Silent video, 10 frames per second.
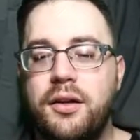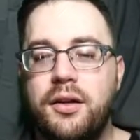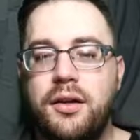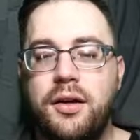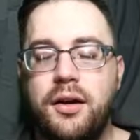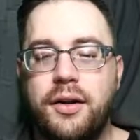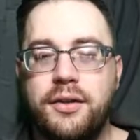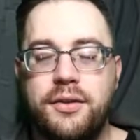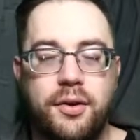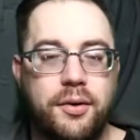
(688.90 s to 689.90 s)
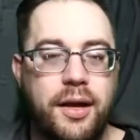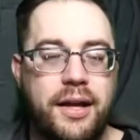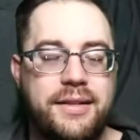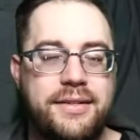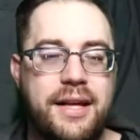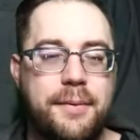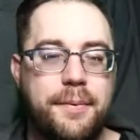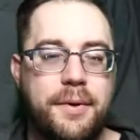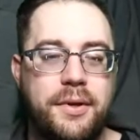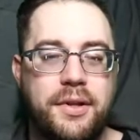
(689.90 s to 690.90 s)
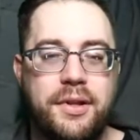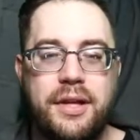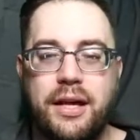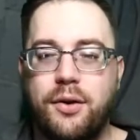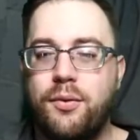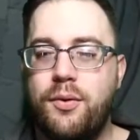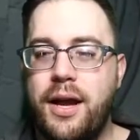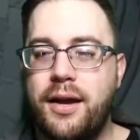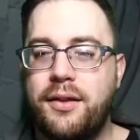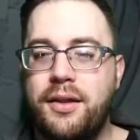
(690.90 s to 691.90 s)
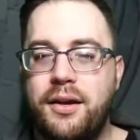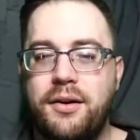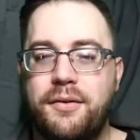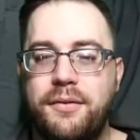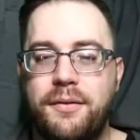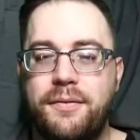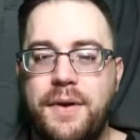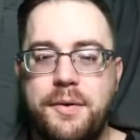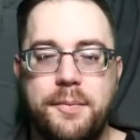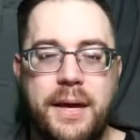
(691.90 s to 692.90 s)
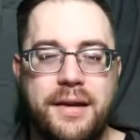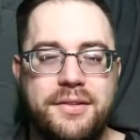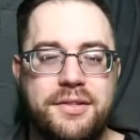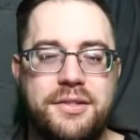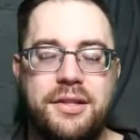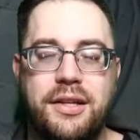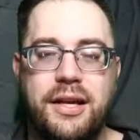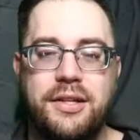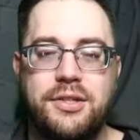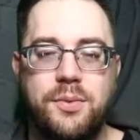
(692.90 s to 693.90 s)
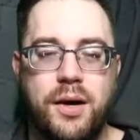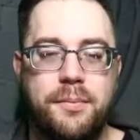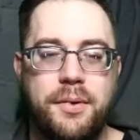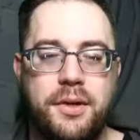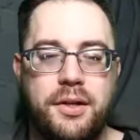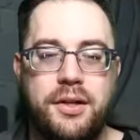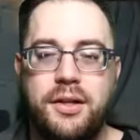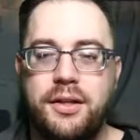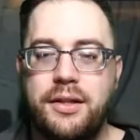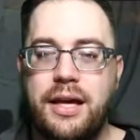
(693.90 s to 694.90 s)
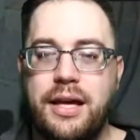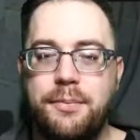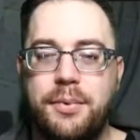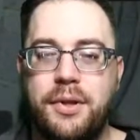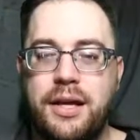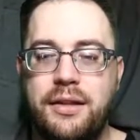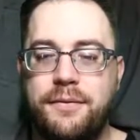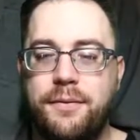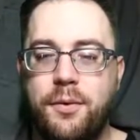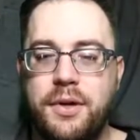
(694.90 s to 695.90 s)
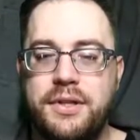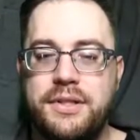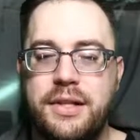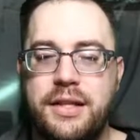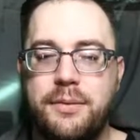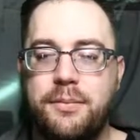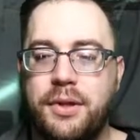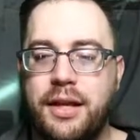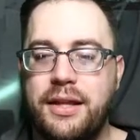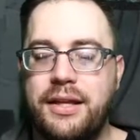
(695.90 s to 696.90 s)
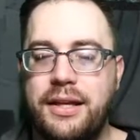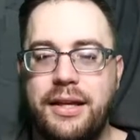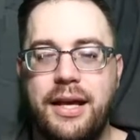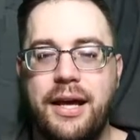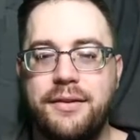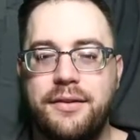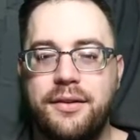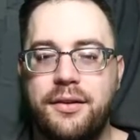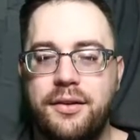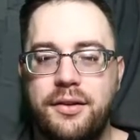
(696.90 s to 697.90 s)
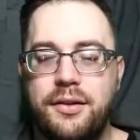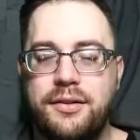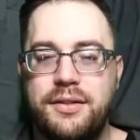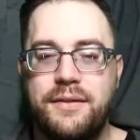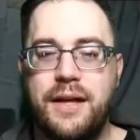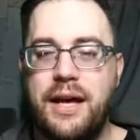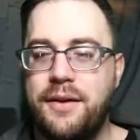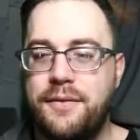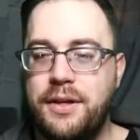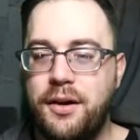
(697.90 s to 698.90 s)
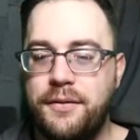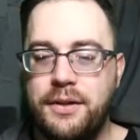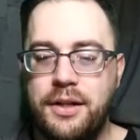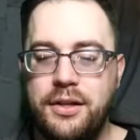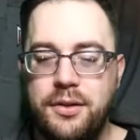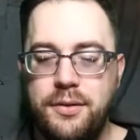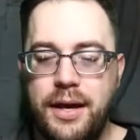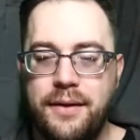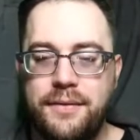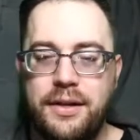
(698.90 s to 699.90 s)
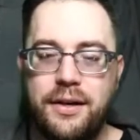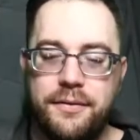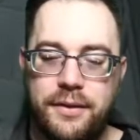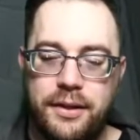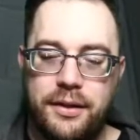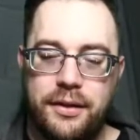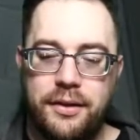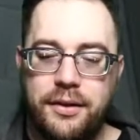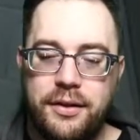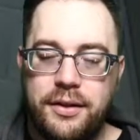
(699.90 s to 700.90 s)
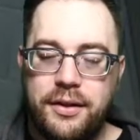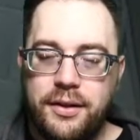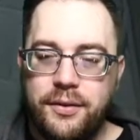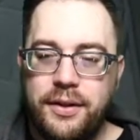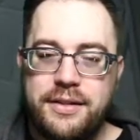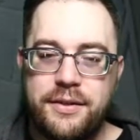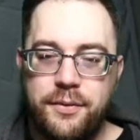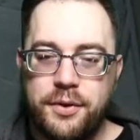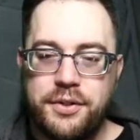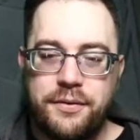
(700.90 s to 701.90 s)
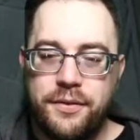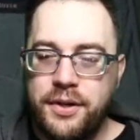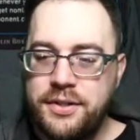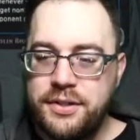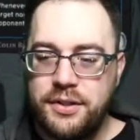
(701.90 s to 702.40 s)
All right, so end step. They crack their Fabled Passage to get a swamp. They play the forest and then play the kitty cat. See if they have the oven. They do have the oven. Well, that's unfortunate for us.